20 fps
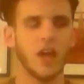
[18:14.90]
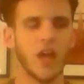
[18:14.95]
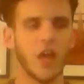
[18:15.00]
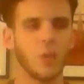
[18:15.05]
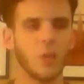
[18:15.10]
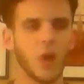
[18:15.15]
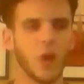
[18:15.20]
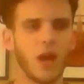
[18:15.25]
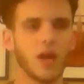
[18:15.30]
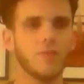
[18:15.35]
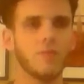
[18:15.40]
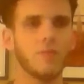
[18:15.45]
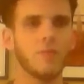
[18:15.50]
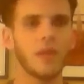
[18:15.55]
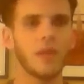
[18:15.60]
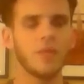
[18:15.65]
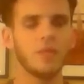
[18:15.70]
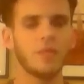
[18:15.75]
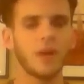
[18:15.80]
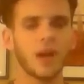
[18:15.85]
And what I
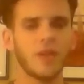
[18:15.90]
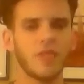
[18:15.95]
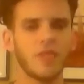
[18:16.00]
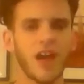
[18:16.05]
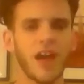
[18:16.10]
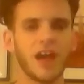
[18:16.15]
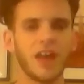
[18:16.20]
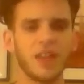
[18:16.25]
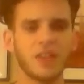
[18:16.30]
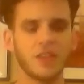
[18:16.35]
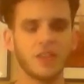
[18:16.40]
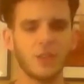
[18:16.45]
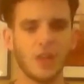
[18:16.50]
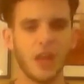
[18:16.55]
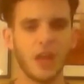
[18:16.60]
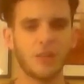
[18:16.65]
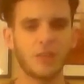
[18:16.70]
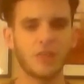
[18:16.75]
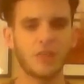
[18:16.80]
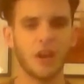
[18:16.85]
mean by that is a
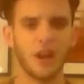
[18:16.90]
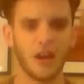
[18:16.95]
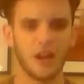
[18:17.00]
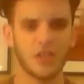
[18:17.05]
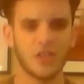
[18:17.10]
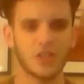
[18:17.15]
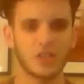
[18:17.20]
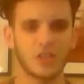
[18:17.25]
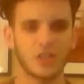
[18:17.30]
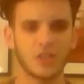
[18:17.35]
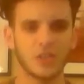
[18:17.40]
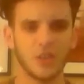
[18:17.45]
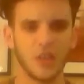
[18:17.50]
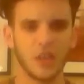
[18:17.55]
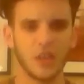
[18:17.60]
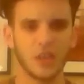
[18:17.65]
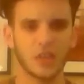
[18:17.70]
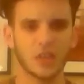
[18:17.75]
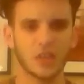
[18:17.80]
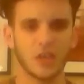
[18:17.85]
lot of con's
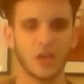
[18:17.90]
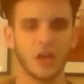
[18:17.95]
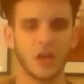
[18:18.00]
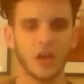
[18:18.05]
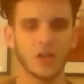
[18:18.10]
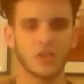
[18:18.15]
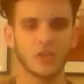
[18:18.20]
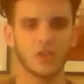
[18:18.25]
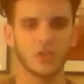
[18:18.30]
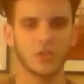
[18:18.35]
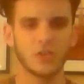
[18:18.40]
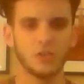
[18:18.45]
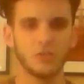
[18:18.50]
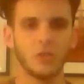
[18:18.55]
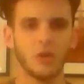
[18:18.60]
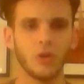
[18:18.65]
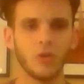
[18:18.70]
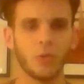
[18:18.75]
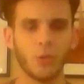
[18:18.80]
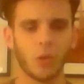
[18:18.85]
links
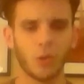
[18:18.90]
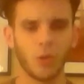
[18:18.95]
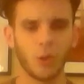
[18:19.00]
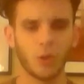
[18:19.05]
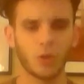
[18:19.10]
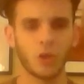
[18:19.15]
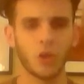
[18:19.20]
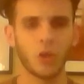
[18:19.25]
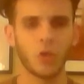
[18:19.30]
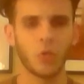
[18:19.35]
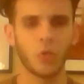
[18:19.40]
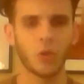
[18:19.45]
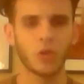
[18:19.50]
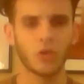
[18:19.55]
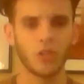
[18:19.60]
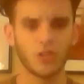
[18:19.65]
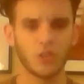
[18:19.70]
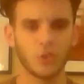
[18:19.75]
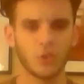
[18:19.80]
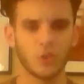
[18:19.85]
assume a world where
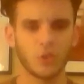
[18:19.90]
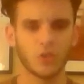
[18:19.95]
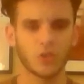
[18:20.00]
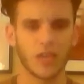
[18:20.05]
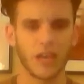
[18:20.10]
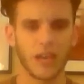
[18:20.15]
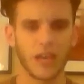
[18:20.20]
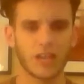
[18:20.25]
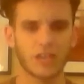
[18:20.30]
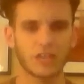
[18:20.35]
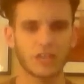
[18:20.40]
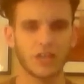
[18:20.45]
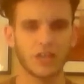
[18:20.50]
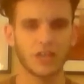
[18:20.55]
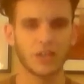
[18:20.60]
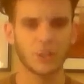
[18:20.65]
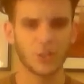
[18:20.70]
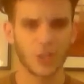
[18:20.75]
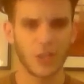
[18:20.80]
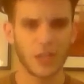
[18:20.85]
discourse has
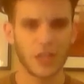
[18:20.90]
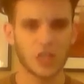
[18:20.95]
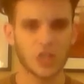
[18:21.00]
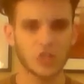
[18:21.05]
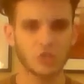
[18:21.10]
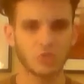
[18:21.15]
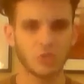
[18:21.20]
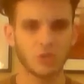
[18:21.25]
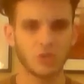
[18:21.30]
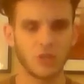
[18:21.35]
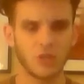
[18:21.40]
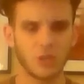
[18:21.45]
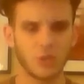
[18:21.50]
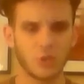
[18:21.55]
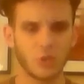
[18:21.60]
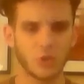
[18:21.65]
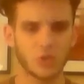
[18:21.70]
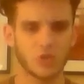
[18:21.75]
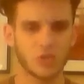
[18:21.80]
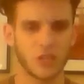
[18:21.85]
not changed, where
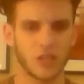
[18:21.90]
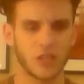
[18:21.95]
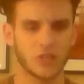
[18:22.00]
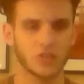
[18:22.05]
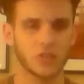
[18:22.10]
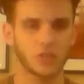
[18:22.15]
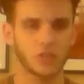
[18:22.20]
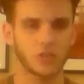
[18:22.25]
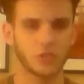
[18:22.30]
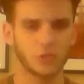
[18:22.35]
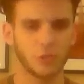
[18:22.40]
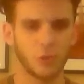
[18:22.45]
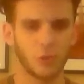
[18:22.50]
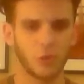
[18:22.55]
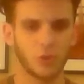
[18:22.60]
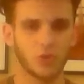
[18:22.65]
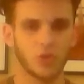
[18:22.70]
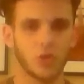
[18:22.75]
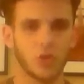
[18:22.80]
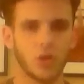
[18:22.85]
discourse is
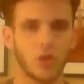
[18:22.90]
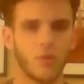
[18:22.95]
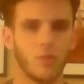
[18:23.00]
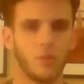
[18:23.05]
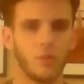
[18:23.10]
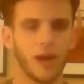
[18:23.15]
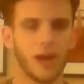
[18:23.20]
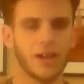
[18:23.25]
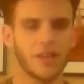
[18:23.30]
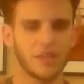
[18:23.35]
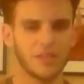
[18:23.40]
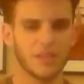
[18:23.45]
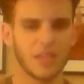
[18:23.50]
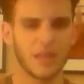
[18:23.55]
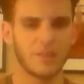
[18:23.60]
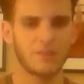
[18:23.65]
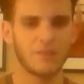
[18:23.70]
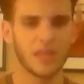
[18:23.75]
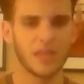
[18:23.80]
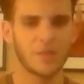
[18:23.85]
controlled by the
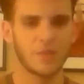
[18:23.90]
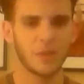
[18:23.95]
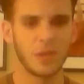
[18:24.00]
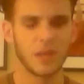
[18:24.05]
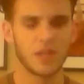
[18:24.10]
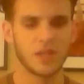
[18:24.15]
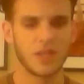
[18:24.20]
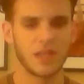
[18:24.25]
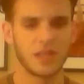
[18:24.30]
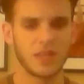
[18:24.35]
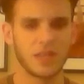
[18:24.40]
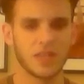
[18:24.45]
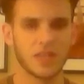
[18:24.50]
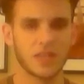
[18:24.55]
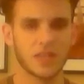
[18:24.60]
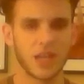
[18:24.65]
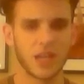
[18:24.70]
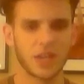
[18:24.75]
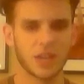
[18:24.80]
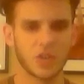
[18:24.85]
same people as in the
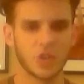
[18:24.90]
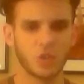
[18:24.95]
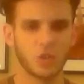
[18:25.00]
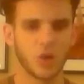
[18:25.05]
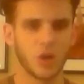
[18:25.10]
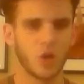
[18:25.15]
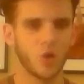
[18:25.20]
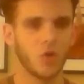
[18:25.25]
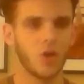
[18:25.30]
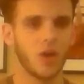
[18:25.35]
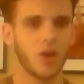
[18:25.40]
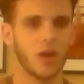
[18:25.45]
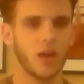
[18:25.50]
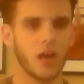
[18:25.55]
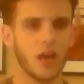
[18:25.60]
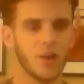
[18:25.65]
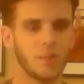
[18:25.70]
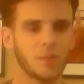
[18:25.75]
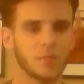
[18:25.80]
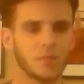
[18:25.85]
status quo,
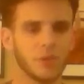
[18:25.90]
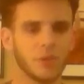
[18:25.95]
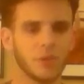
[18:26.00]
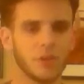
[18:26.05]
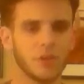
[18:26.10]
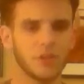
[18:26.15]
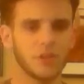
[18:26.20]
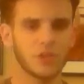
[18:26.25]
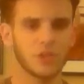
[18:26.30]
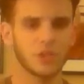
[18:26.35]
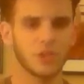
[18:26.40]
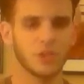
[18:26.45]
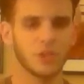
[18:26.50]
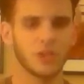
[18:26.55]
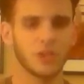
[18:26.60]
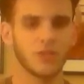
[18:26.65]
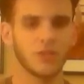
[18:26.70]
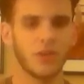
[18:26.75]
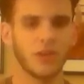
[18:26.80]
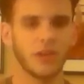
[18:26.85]
and pro can
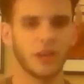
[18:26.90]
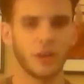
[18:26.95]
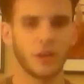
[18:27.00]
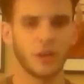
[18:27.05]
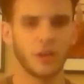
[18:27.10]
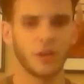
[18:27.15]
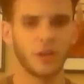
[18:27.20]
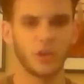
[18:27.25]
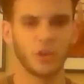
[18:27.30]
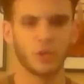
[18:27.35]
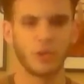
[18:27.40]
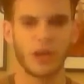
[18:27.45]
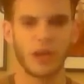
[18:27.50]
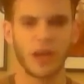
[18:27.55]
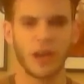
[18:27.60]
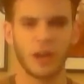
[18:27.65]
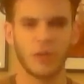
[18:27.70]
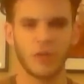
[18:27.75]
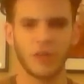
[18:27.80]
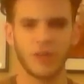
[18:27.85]
certainly find articles about
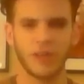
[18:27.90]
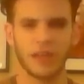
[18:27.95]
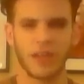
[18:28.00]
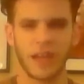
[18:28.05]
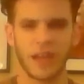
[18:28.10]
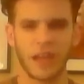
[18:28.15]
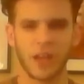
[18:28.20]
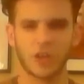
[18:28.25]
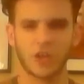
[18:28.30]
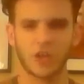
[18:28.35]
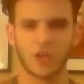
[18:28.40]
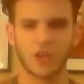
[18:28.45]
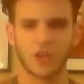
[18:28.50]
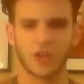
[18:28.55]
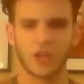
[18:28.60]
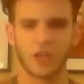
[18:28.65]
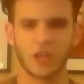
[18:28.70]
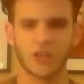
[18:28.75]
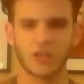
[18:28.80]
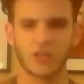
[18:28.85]
how they can actually
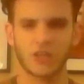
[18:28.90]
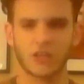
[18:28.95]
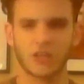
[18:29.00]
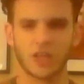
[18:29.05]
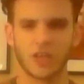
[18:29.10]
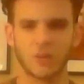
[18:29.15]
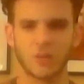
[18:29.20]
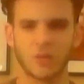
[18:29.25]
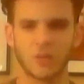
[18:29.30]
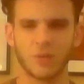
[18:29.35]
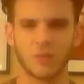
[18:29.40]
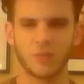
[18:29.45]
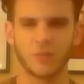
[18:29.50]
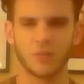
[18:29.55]
shake this up.